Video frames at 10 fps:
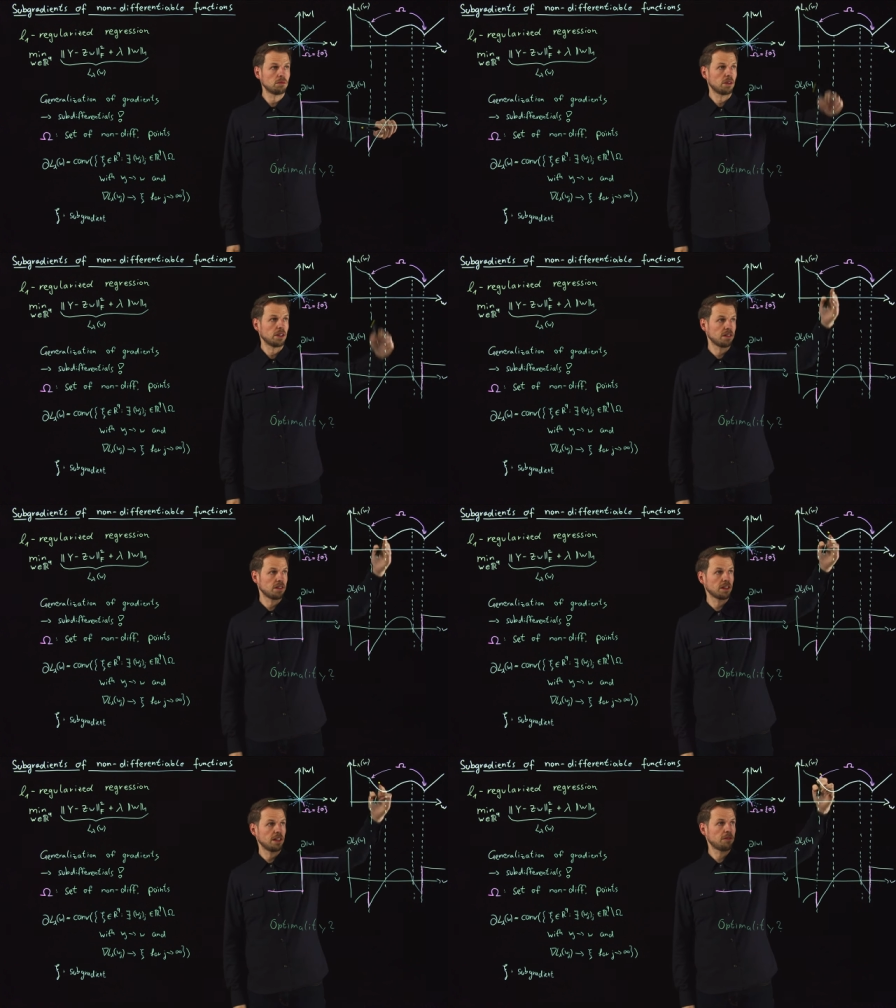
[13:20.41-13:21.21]
Right? This is
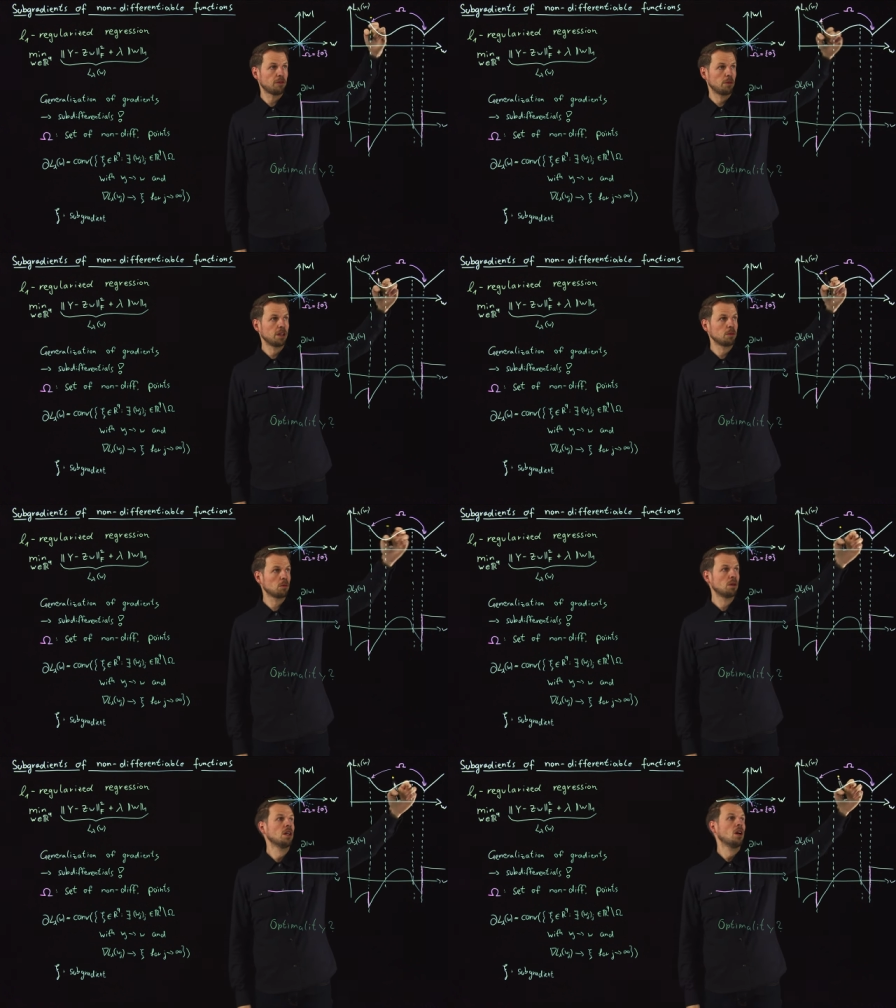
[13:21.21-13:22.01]
clear for a minimum,
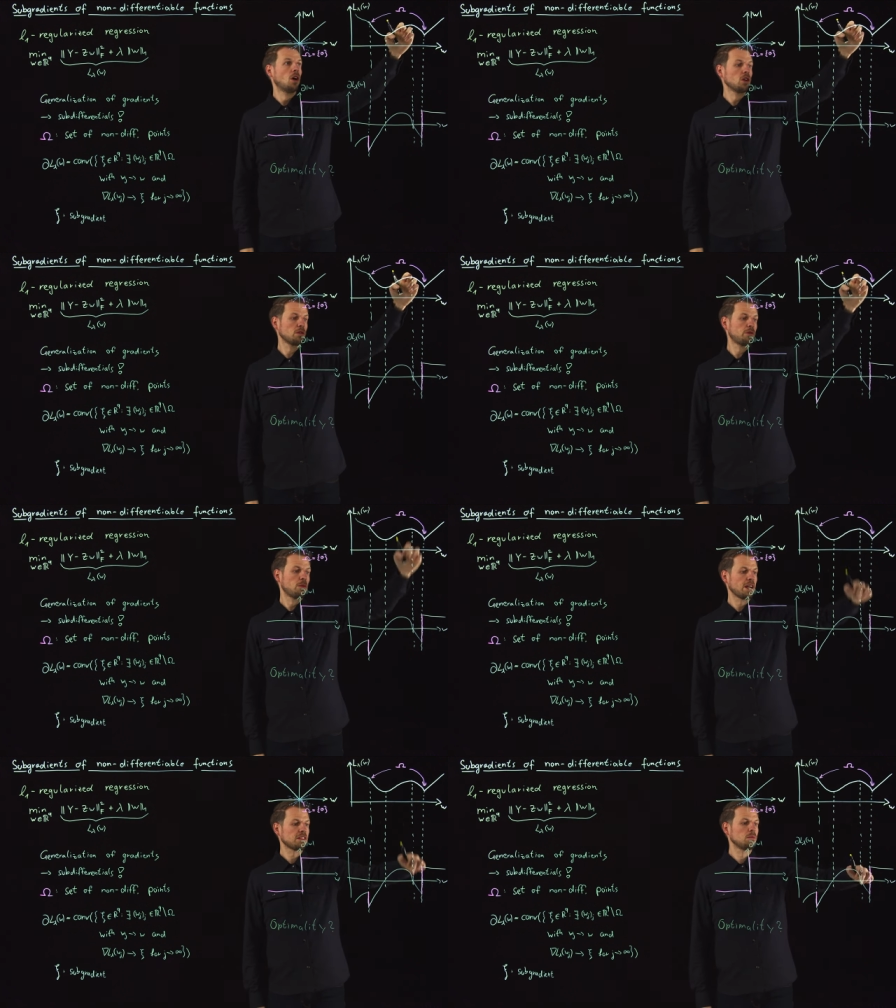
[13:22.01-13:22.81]
also for a
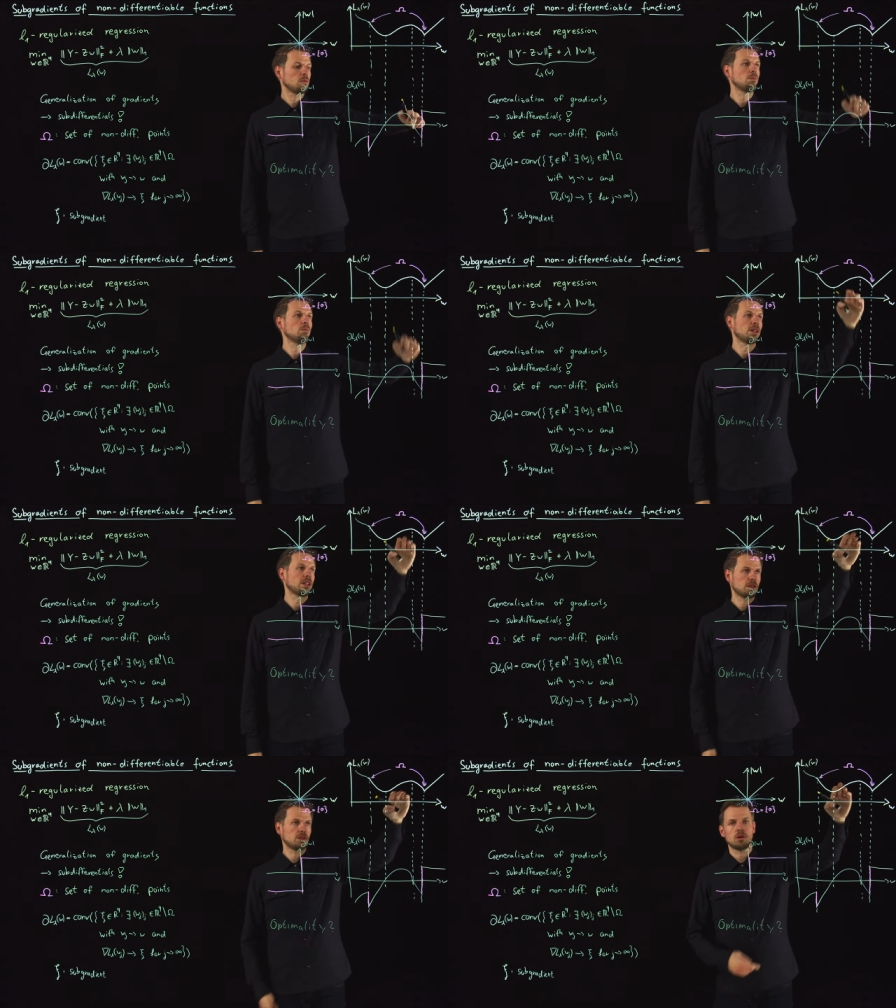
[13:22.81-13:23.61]
maximum,
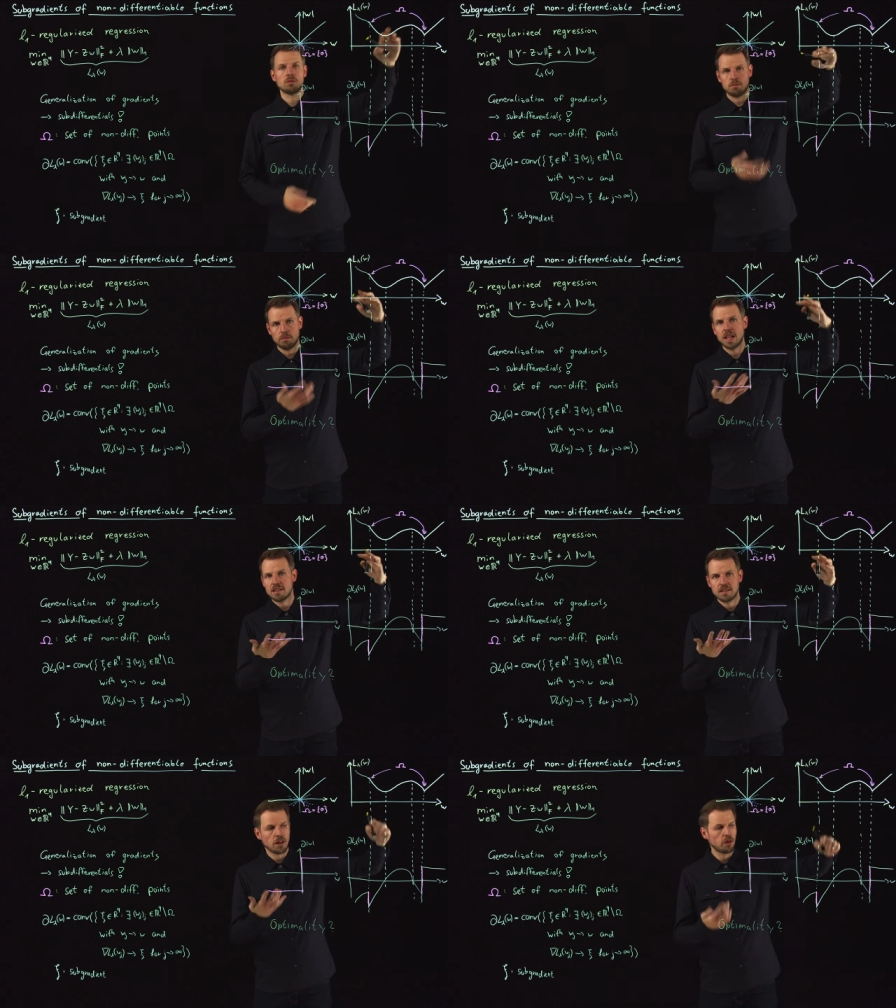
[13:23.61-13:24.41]
but you know,
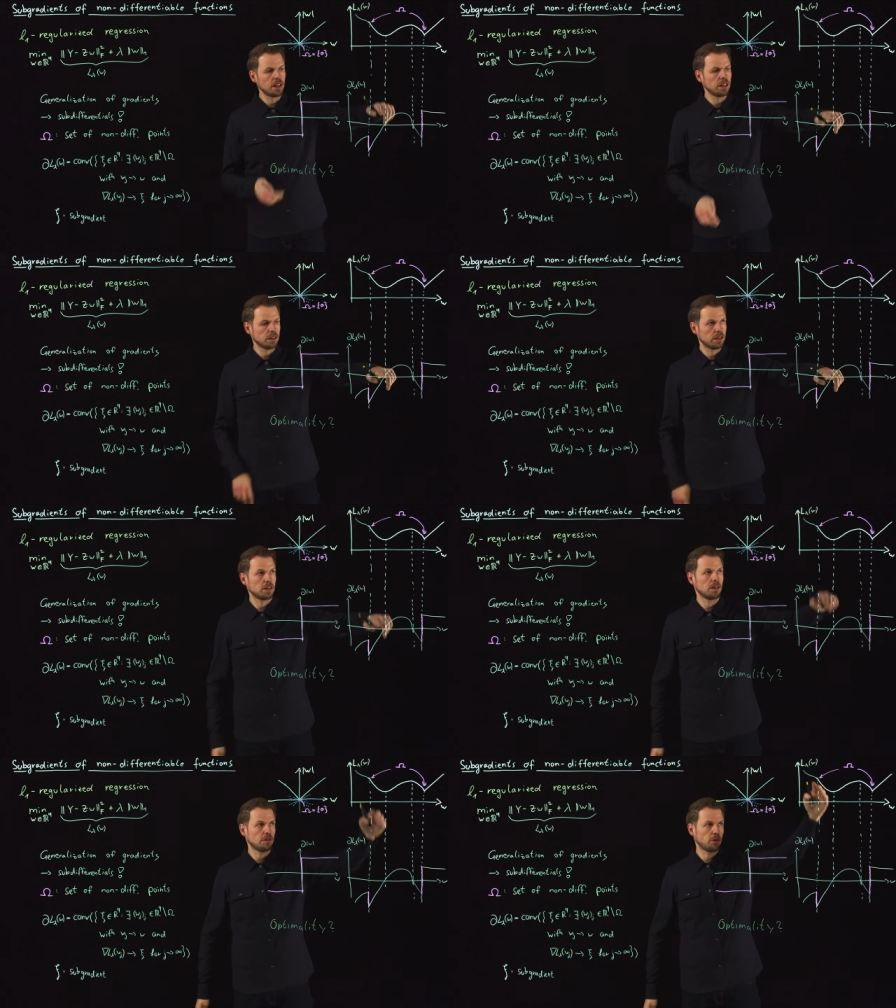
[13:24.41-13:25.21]
necessarily
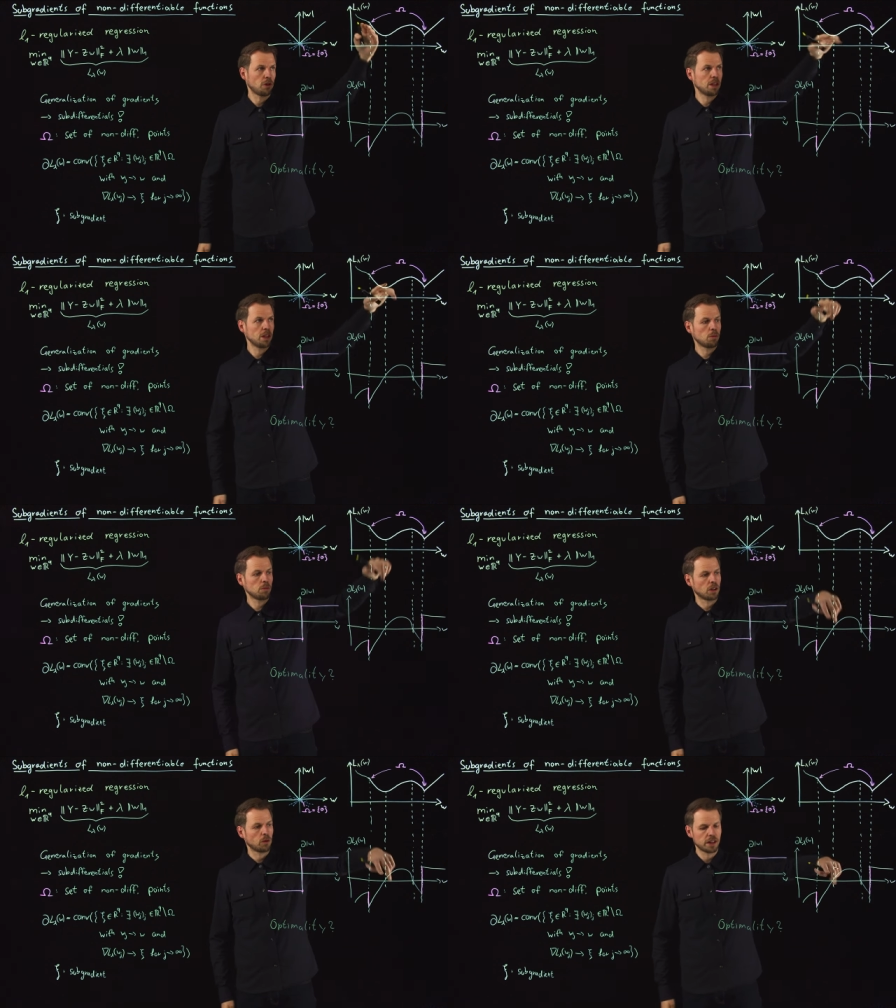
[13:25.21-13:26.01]
for a minimum, the
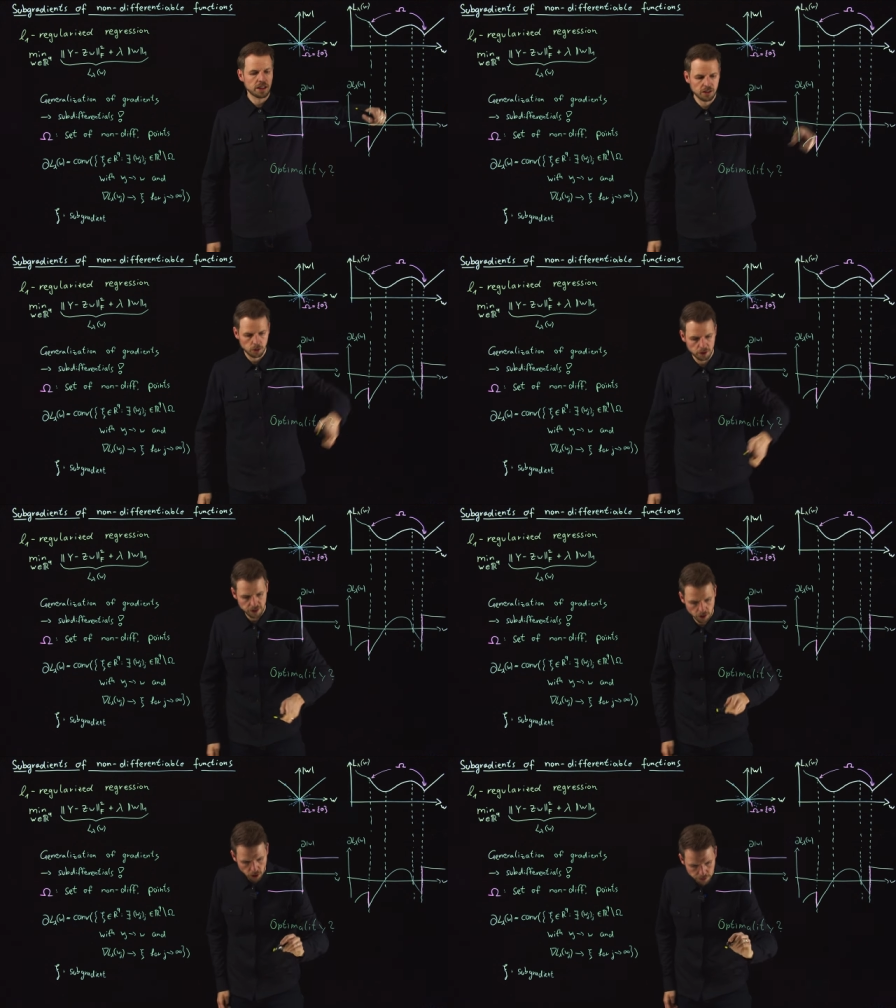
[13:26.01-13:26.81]
gradient has to be
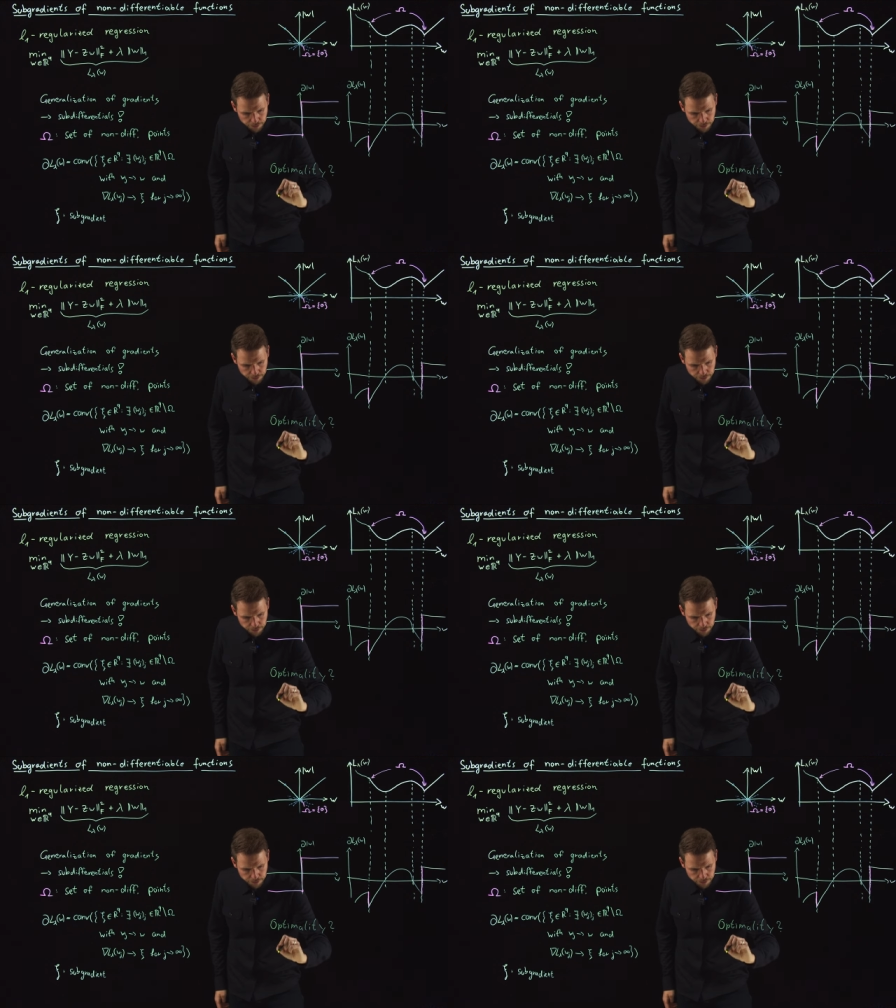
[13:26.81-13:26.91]
0.